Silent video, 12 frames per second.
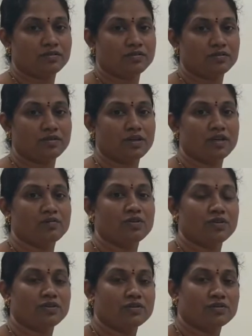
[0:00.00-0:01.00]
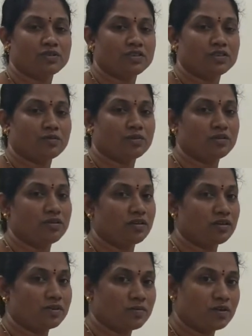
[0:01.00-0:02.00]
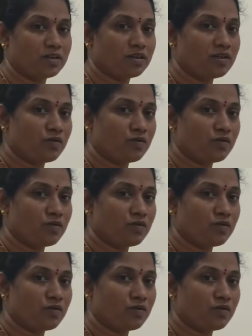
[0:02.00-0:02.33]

today I am going to teach about respiratory